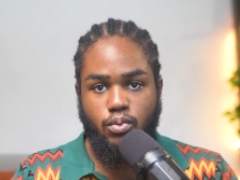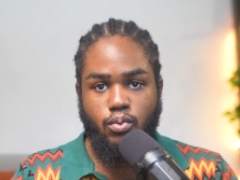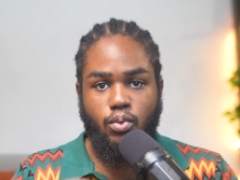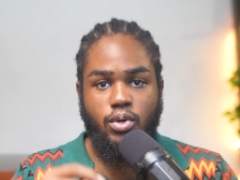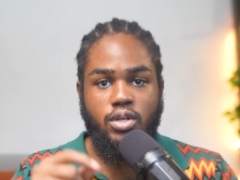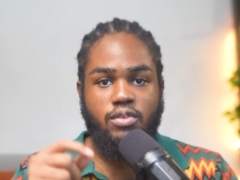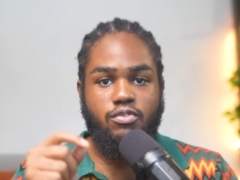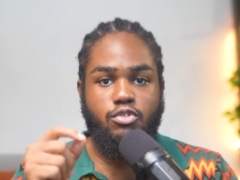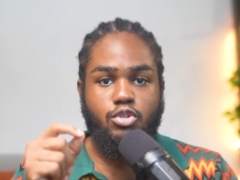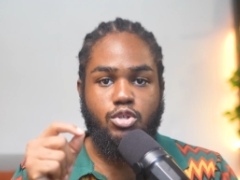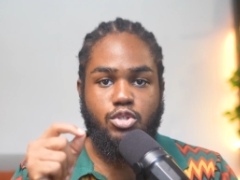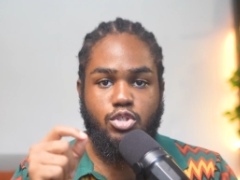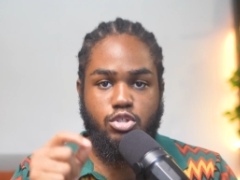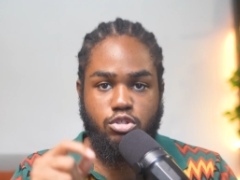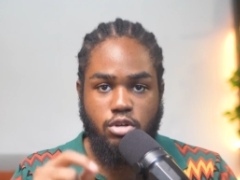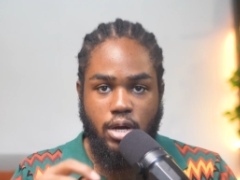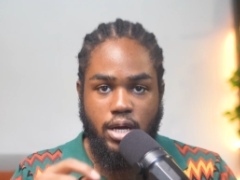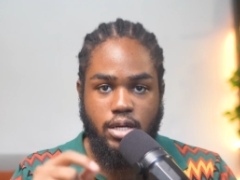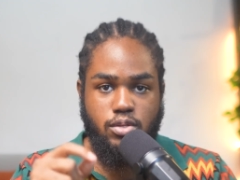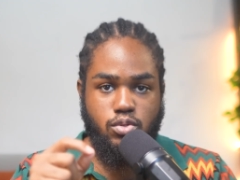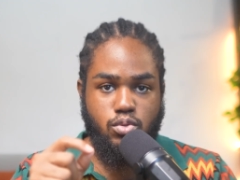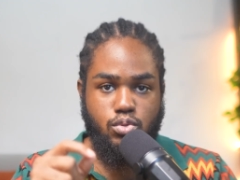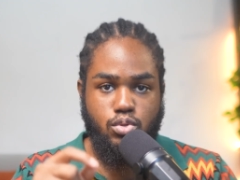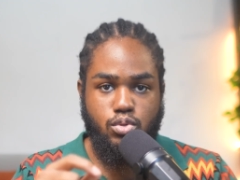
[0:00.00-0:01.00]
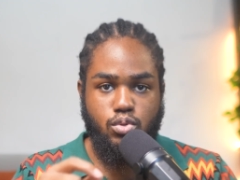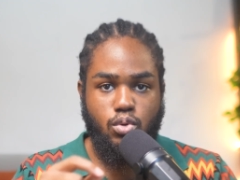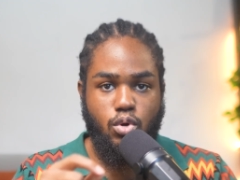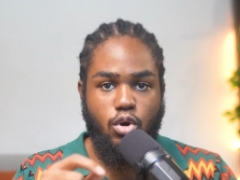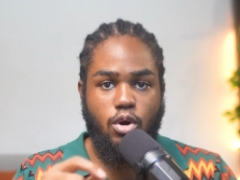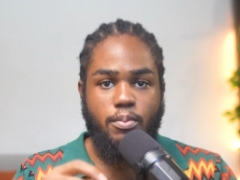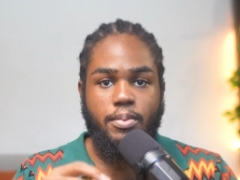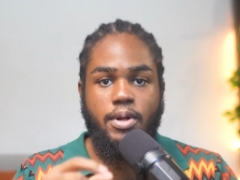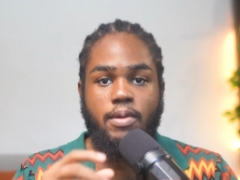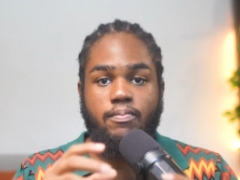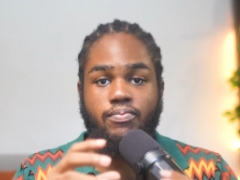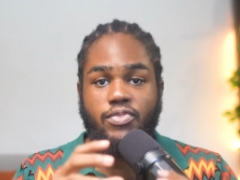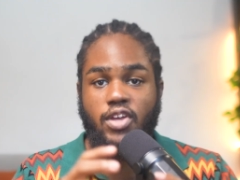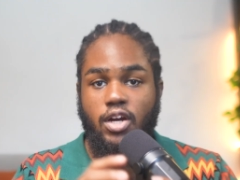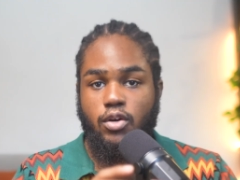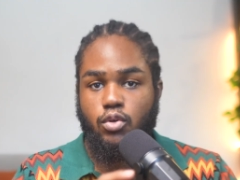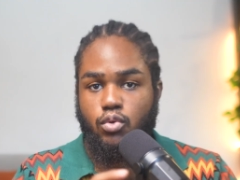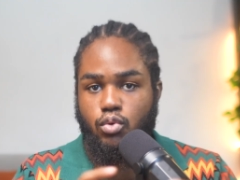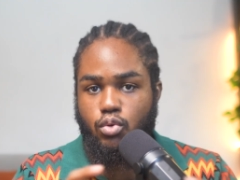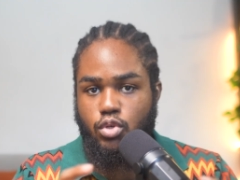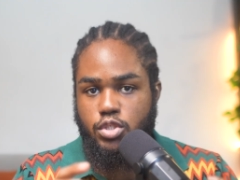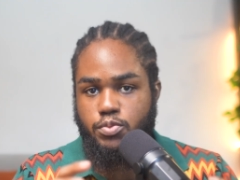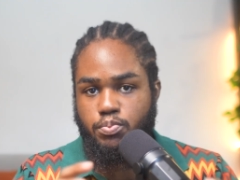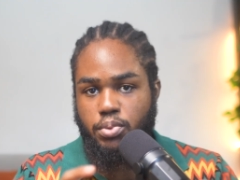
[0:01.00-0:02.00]
What if you're trying to show up
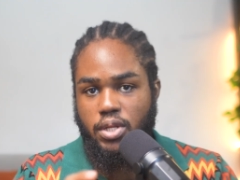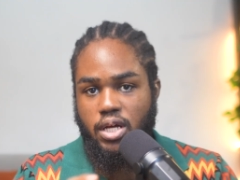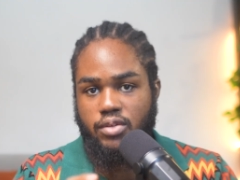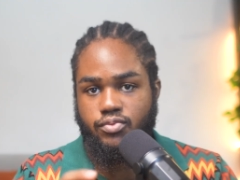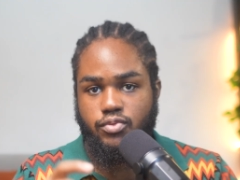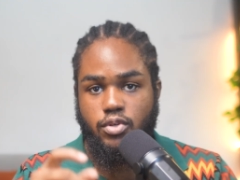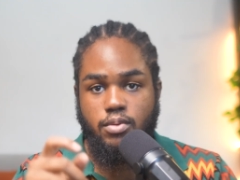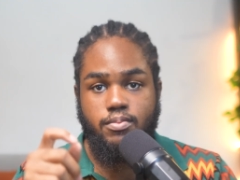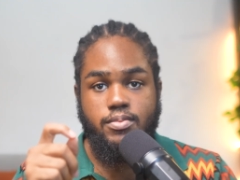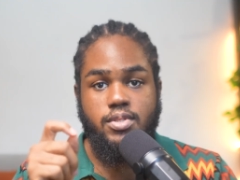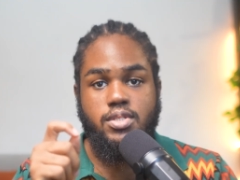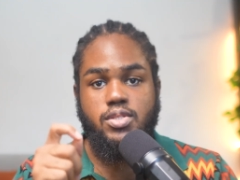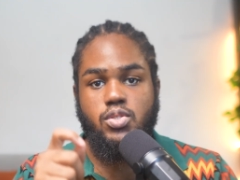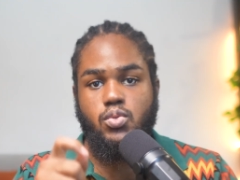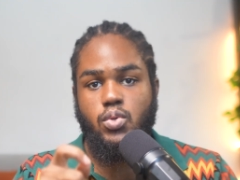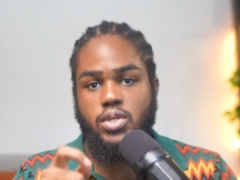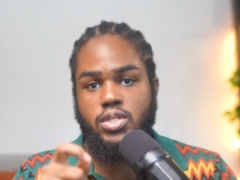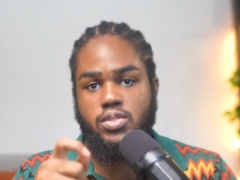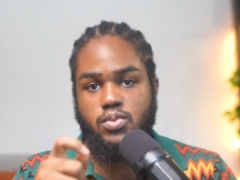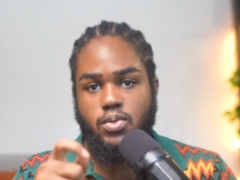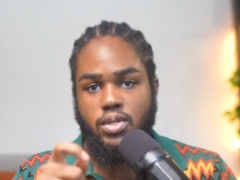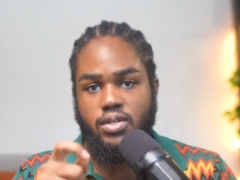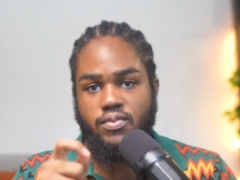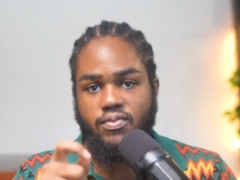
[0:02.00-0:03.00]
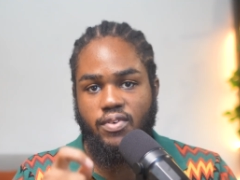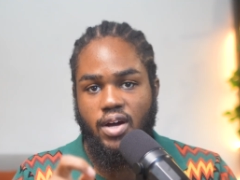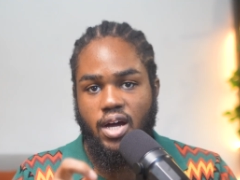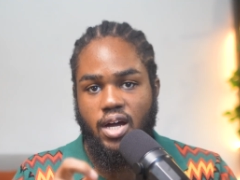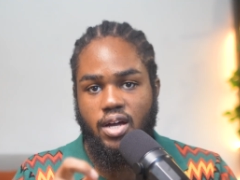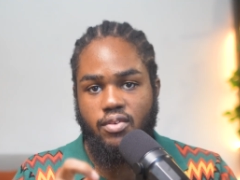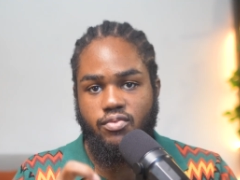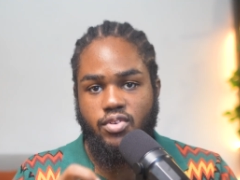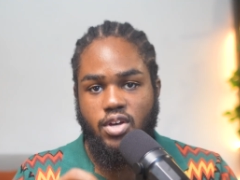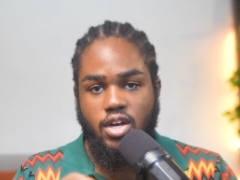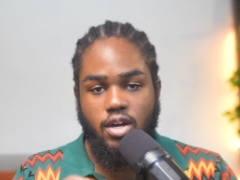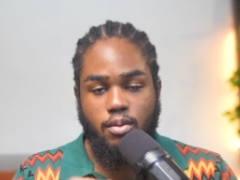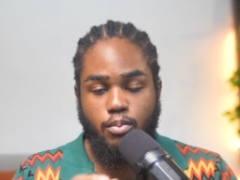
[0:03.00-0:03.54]
across platforms in 2025,